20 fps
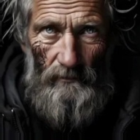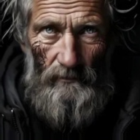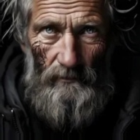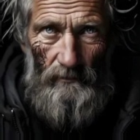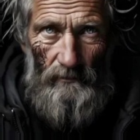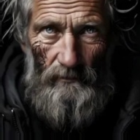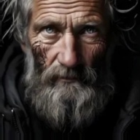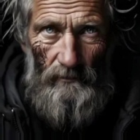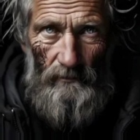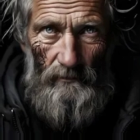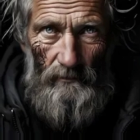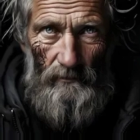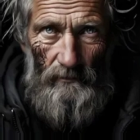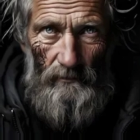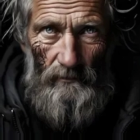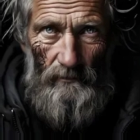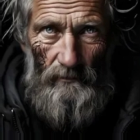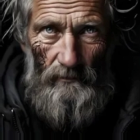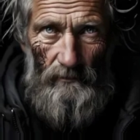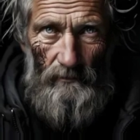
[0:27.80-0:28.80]

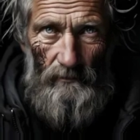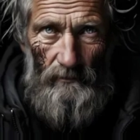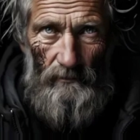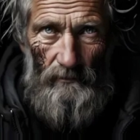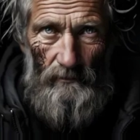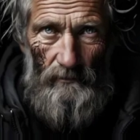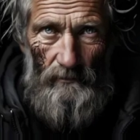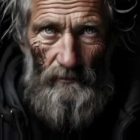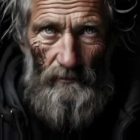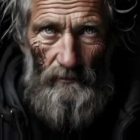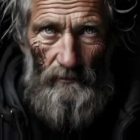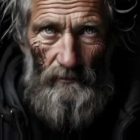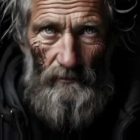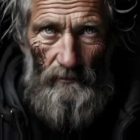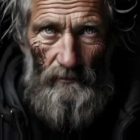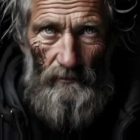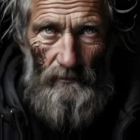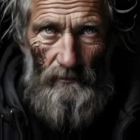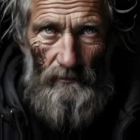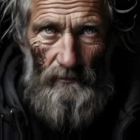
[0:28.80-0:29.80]

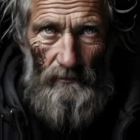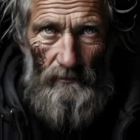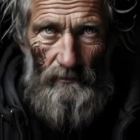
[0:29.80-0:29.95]
(silence)